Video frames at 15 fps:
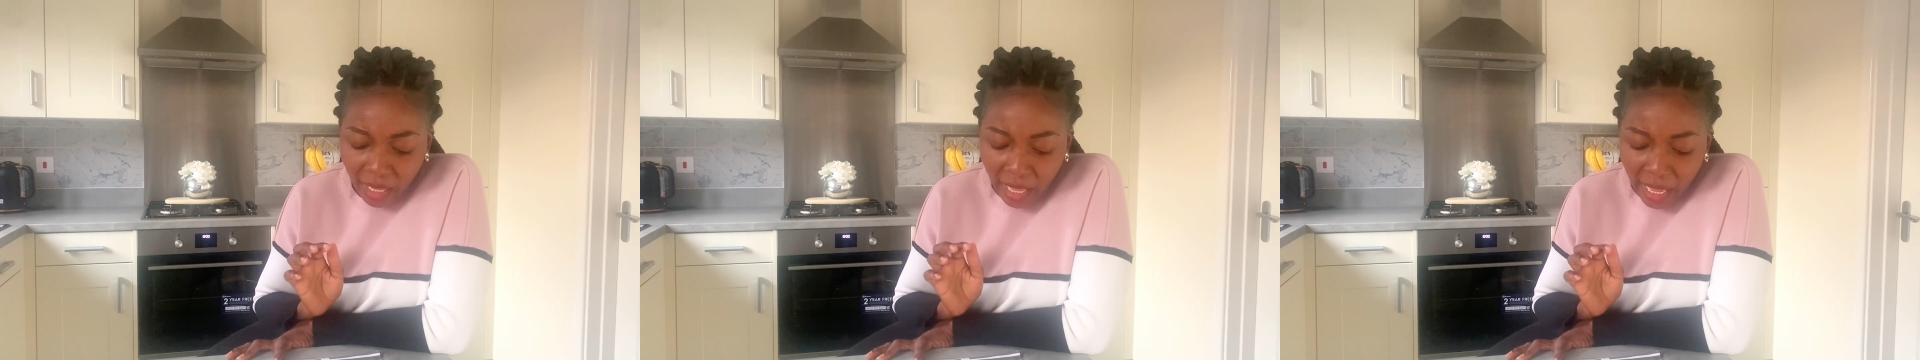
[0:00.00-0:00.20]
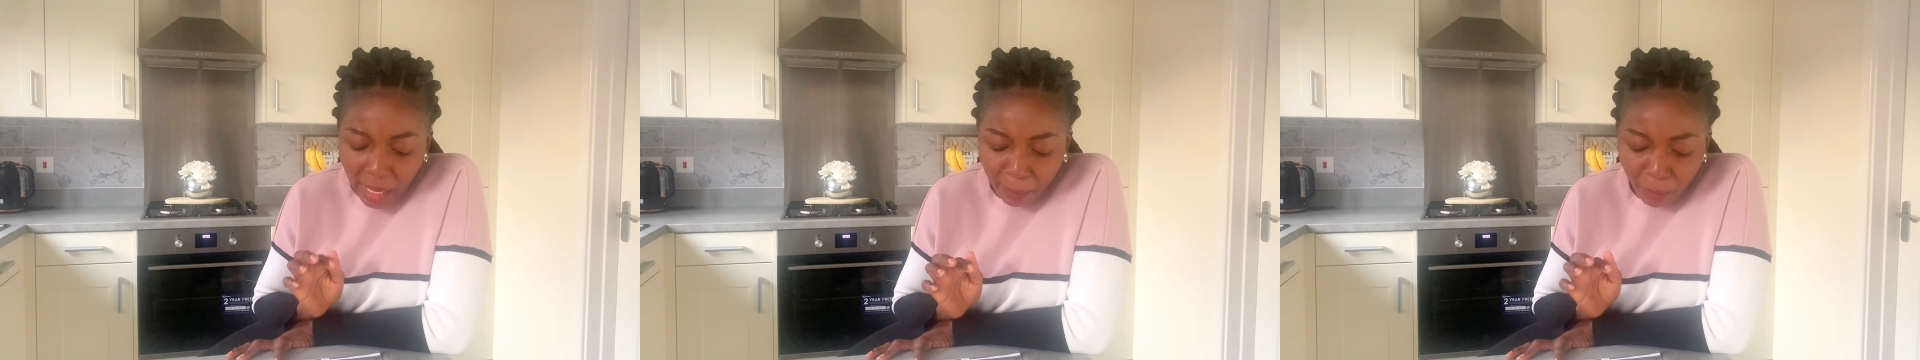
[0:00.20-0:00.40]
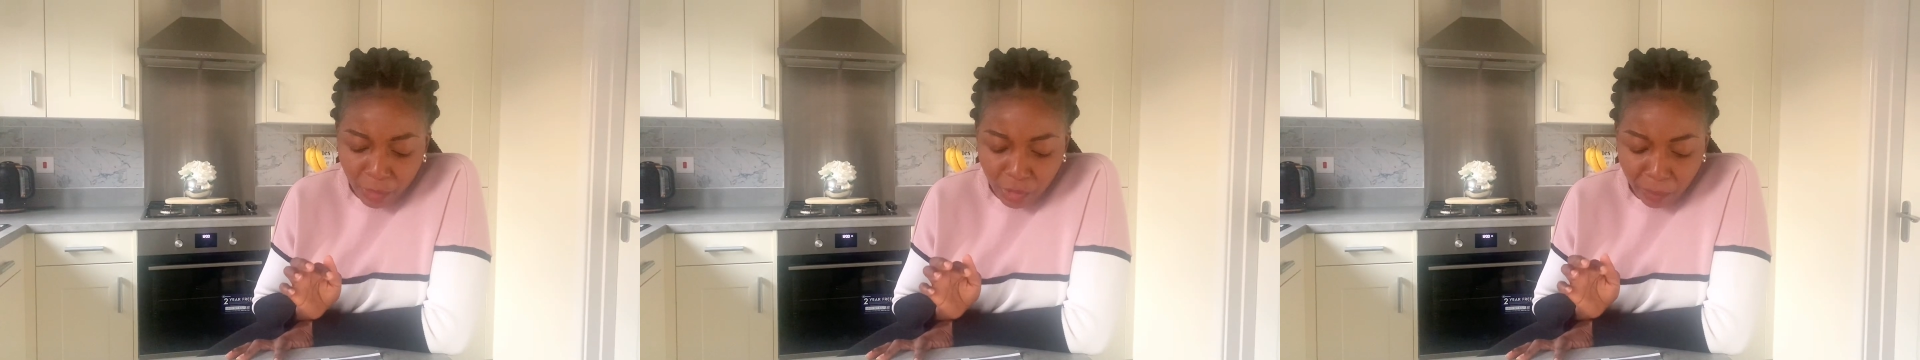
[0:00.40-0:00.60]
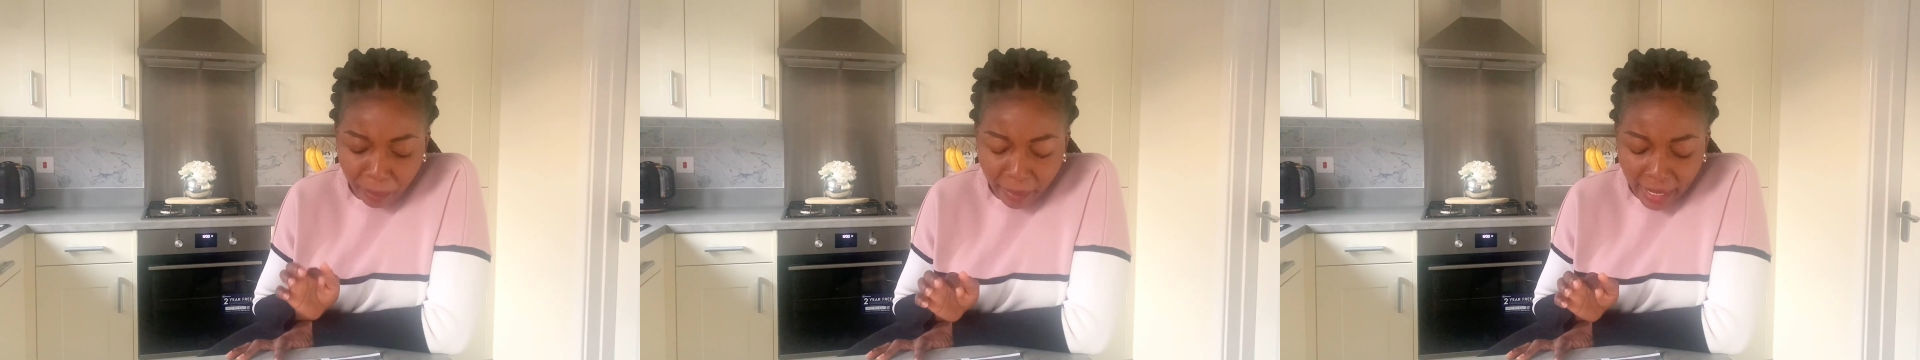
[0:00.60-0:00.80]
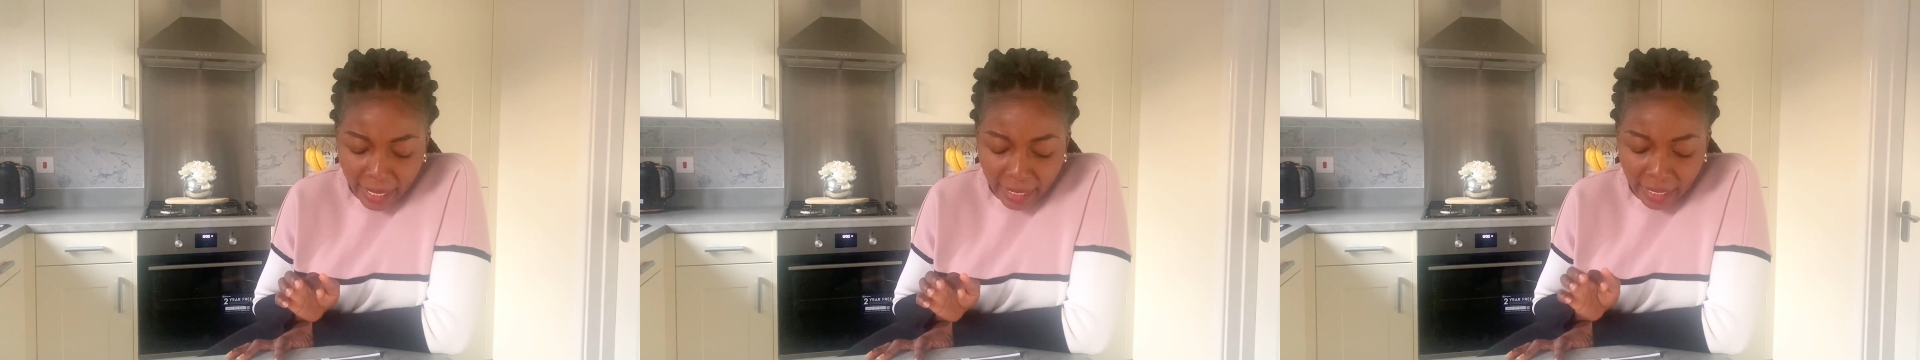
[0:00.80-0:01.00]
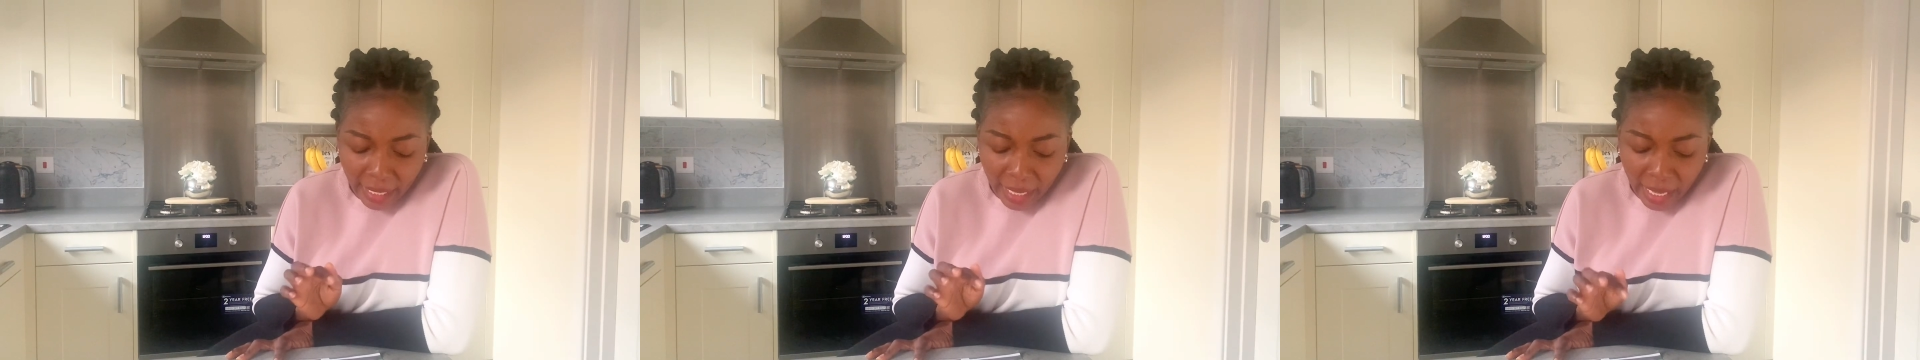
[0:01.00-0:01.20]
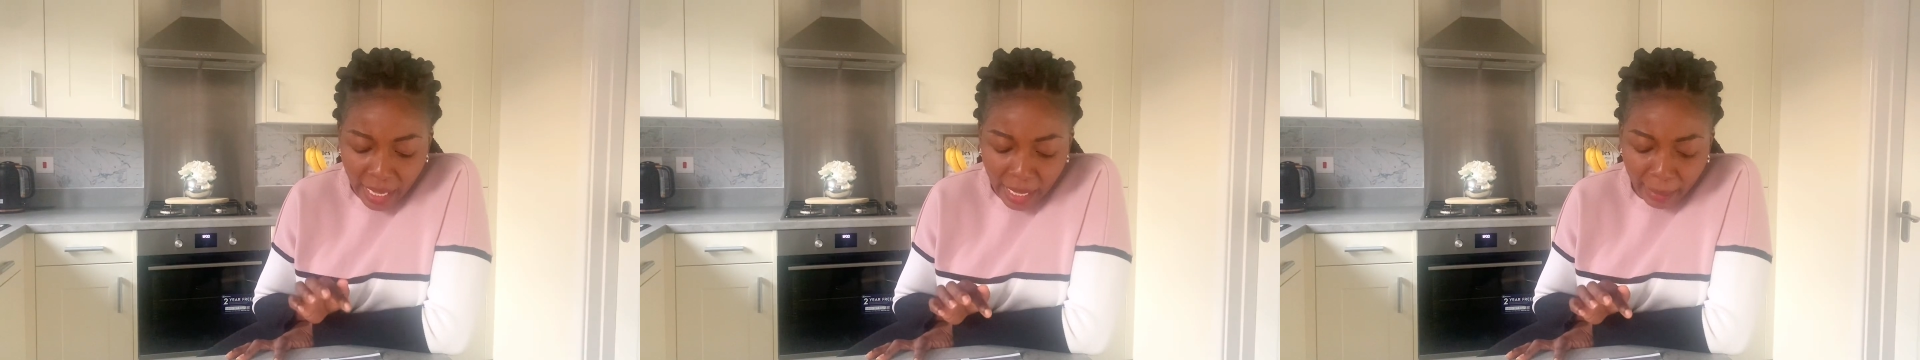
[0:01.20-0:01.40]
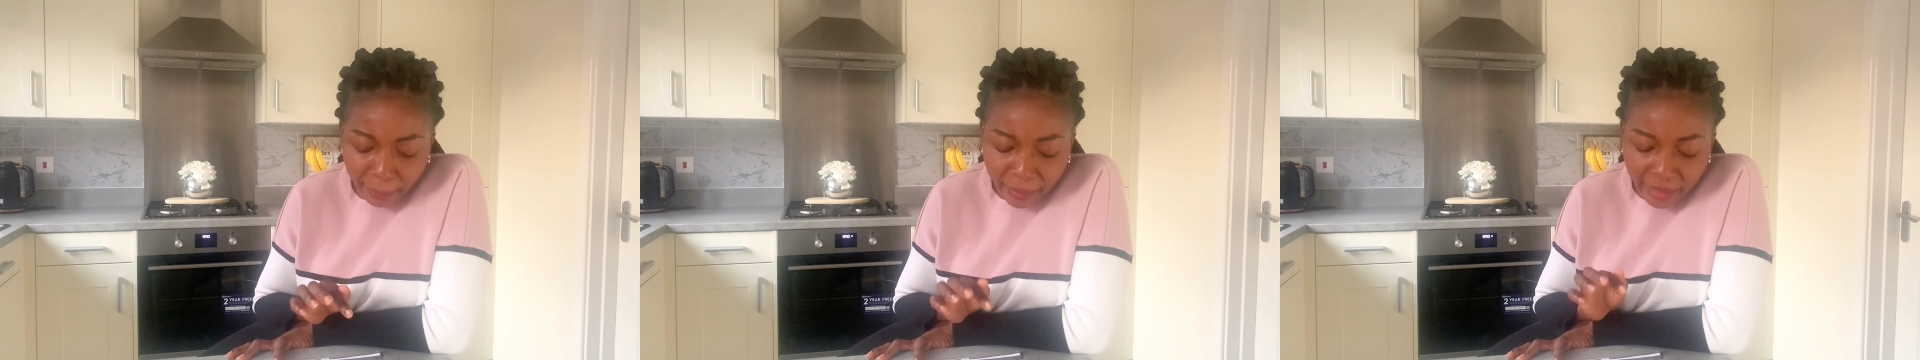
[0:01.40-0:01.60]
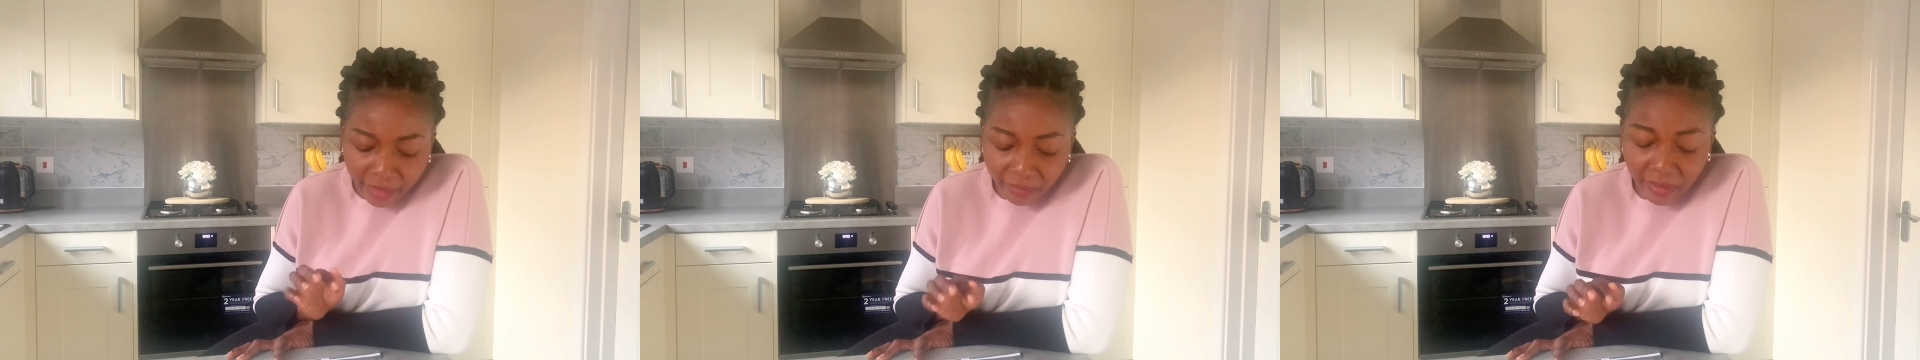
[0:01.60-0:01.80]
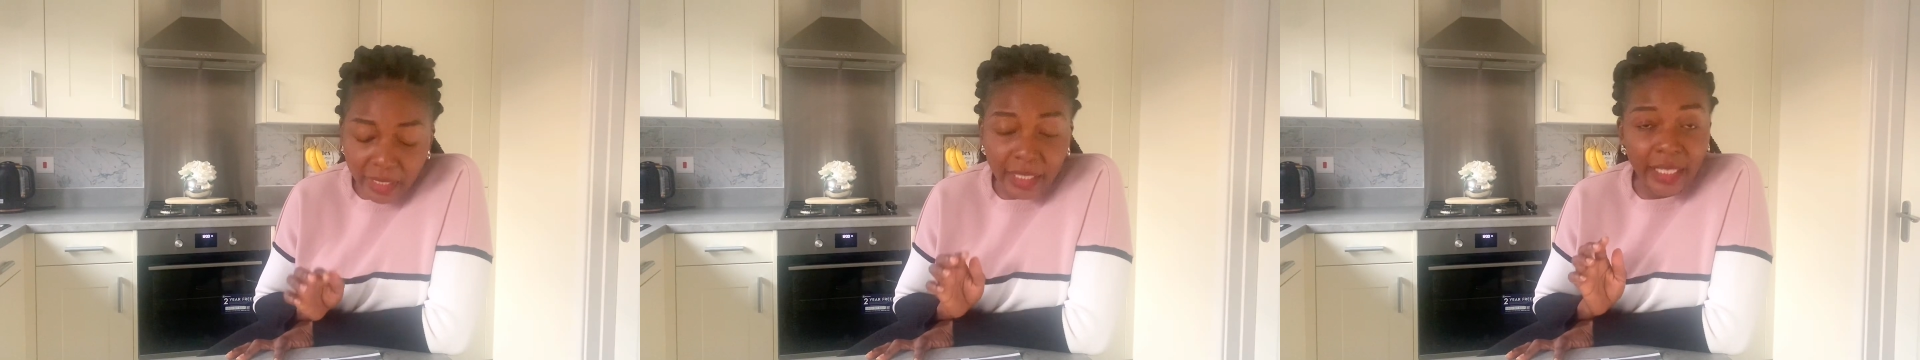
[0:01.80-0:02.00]
I want to buy, I'm
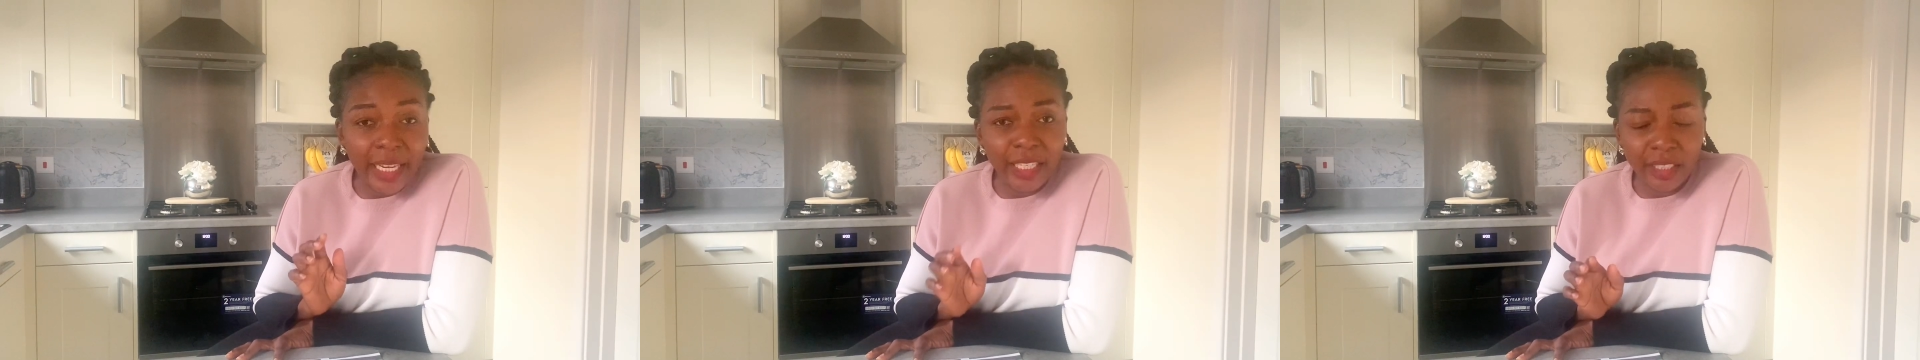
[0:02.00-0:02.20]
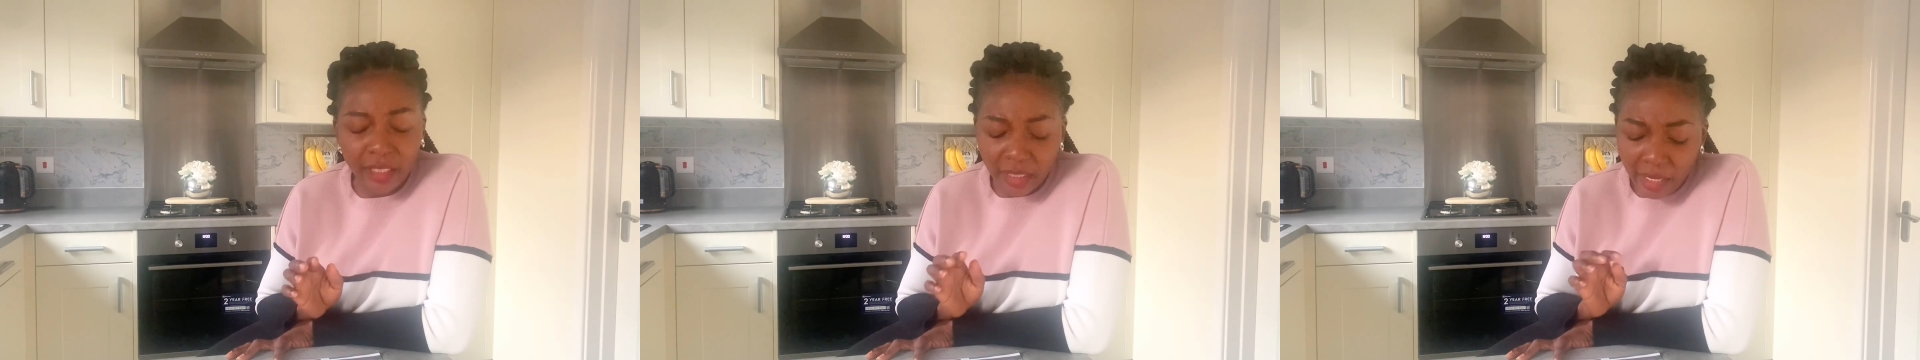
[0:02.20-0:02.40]
leaving Nigeria.